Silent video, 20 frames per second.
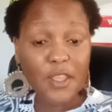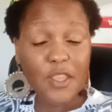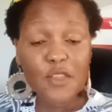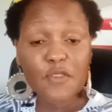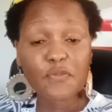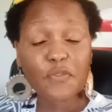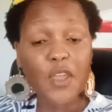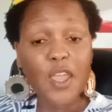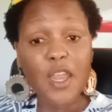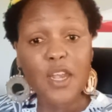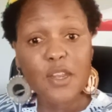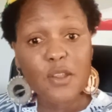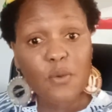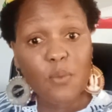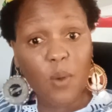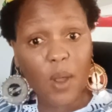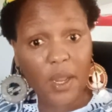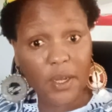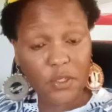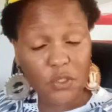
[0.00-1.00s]
If
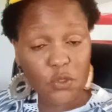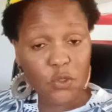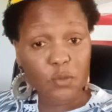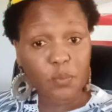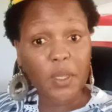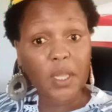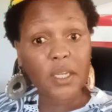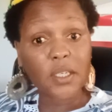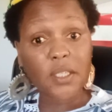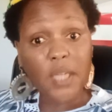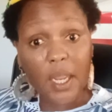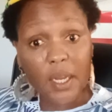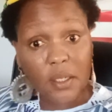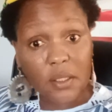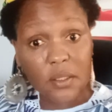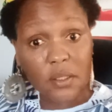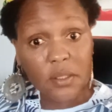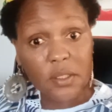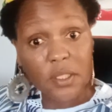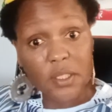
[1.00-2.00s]
anyone should be
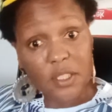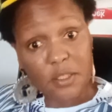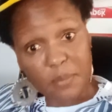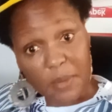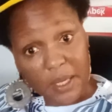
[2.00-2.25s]
entitled is